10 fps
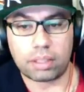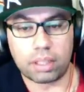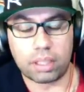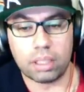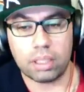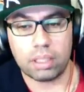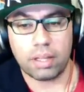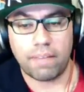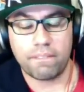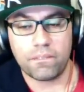It's got that
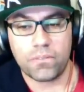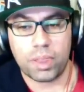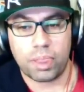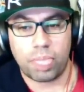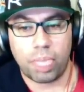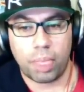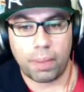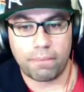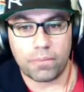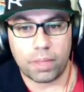did uh, Stray Bullets,
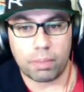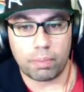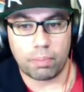right?